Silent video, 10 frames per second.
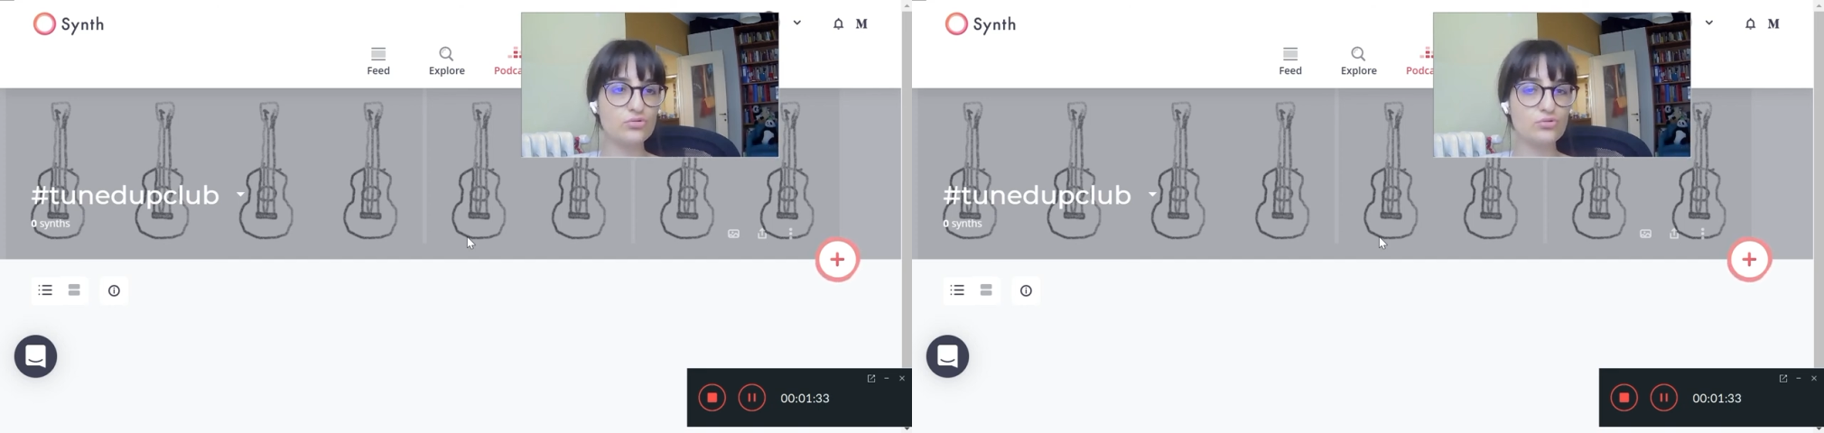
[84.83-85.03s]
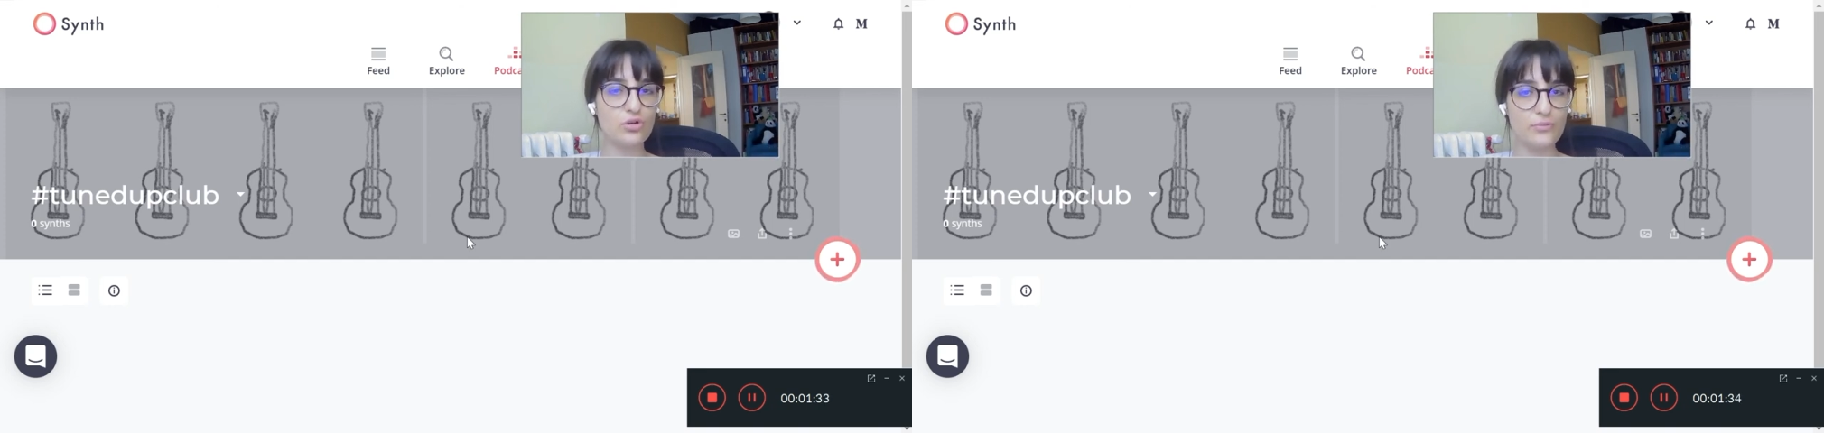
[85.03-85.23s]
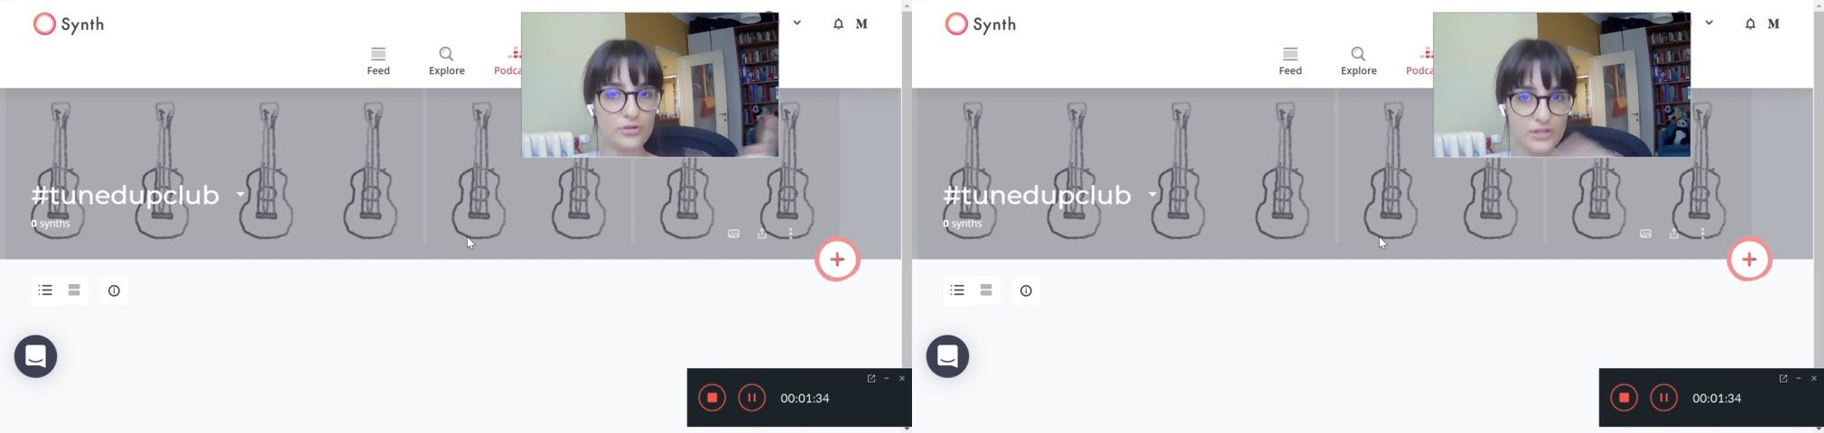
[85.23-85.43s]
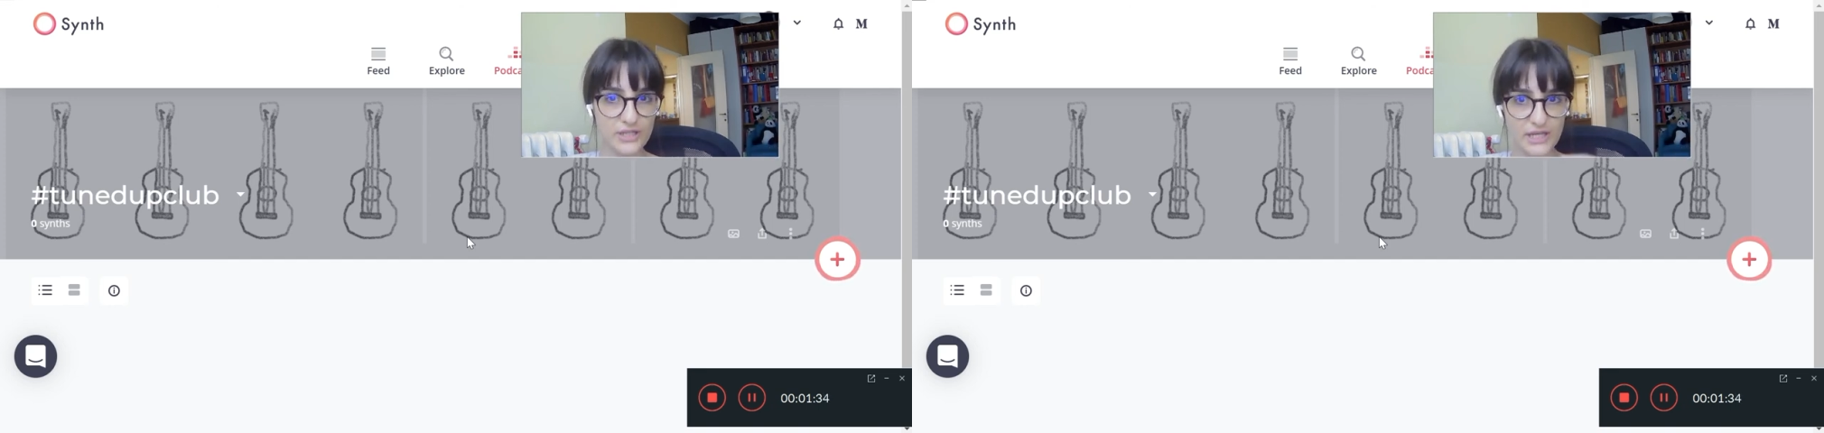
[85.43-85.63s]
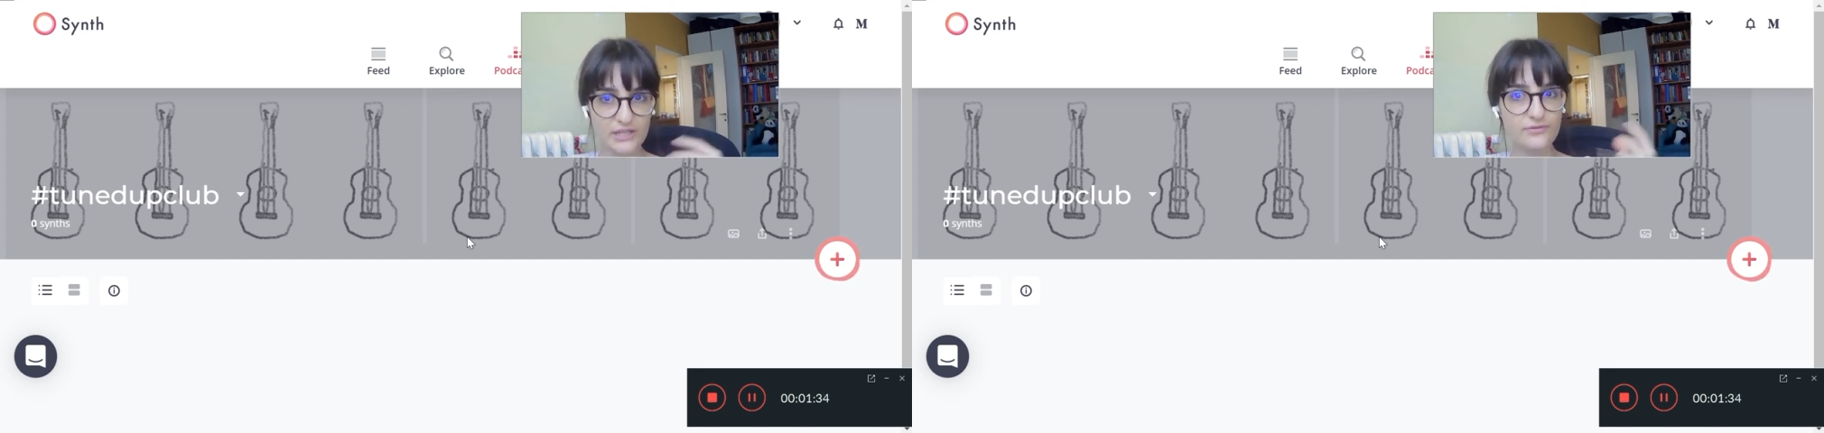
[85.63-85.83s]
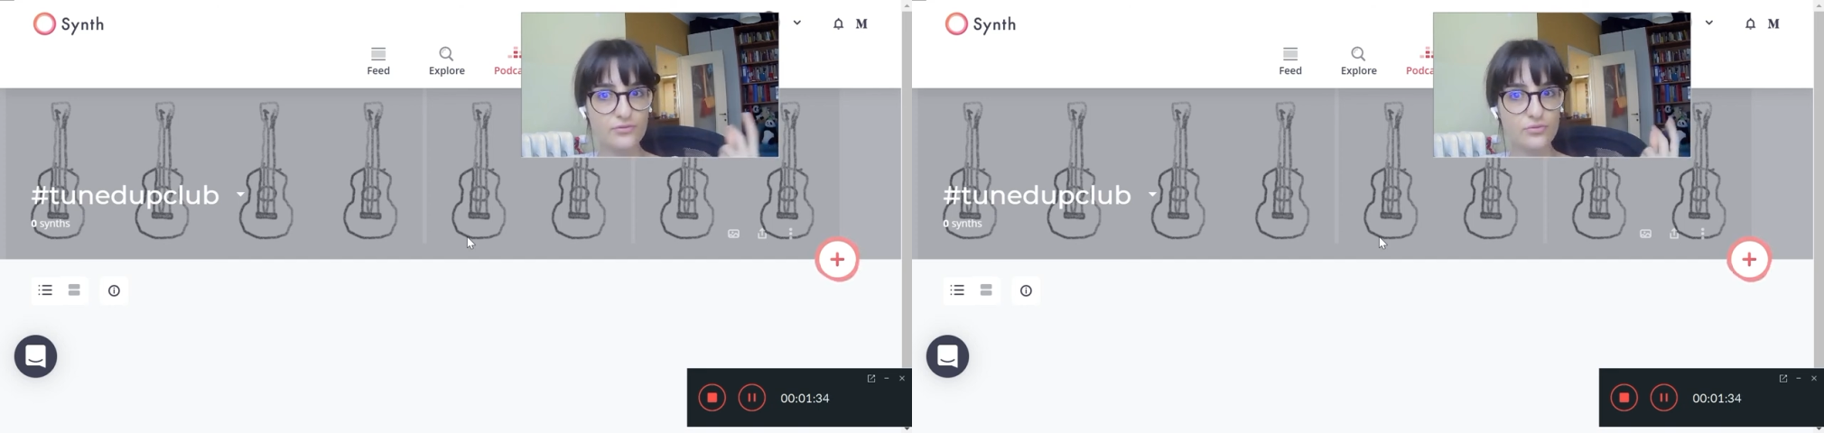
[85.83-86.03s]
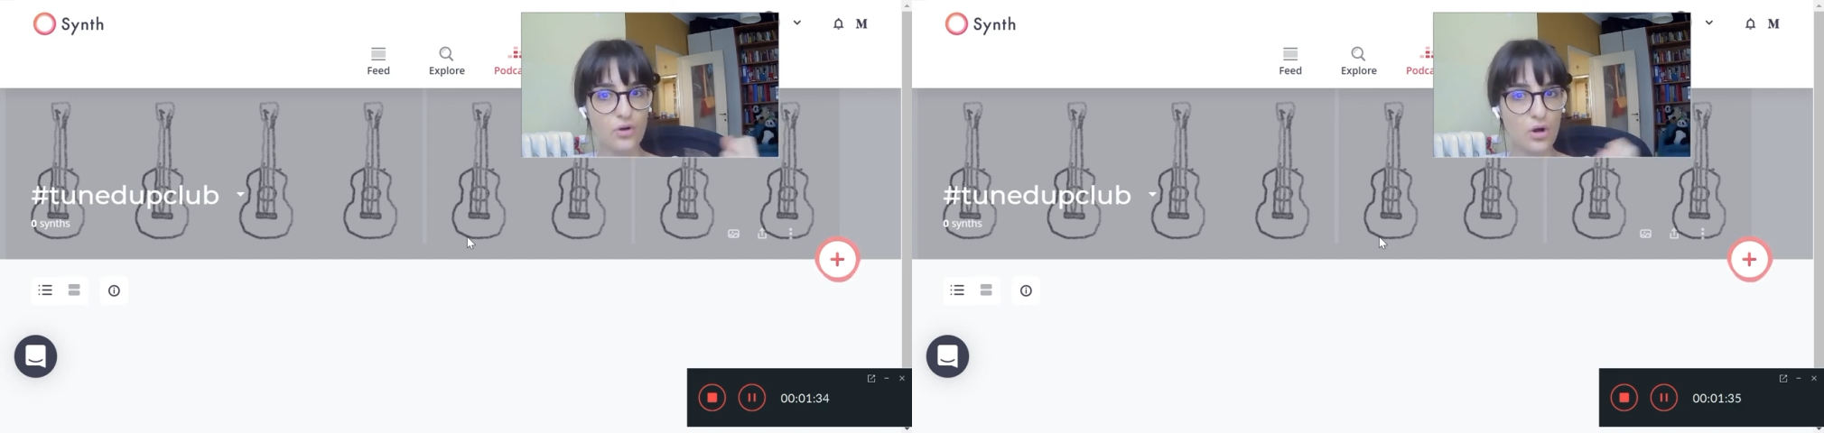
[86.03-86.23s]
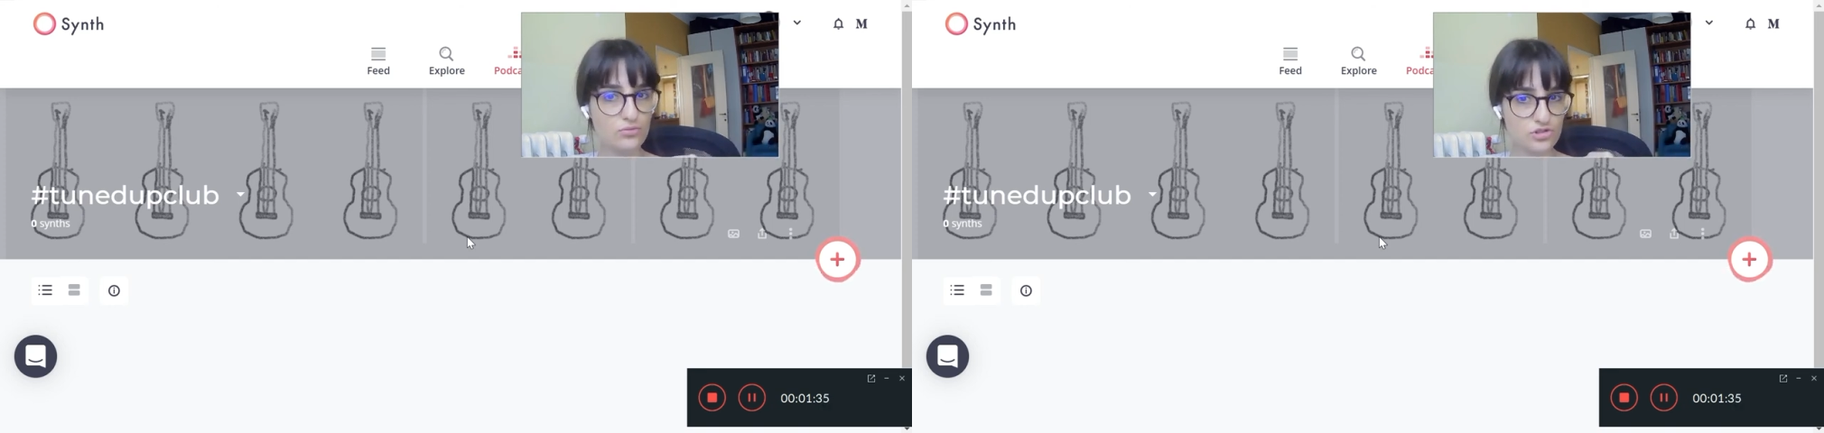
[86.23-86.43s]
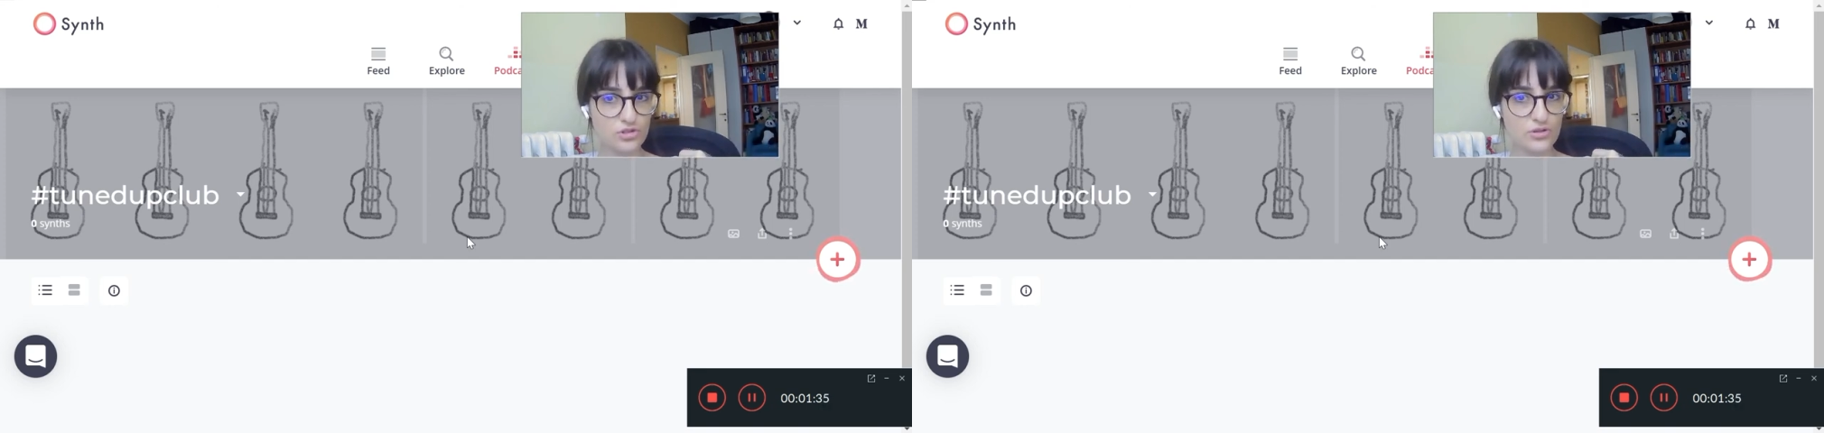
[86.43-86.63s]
communicate through audio.